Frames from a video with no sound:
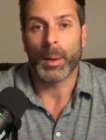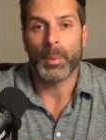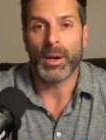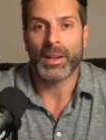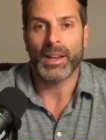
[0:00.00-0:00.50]

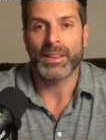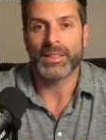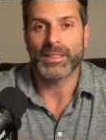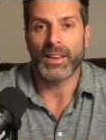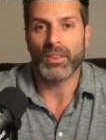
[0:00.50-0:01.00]
podcast,
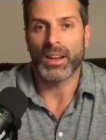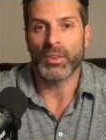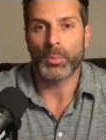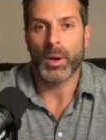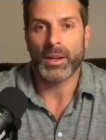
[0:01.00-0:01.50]
the Saving
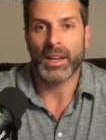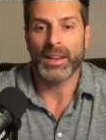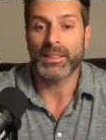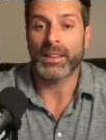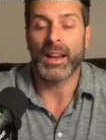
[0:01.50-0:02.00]
Lives Podcast.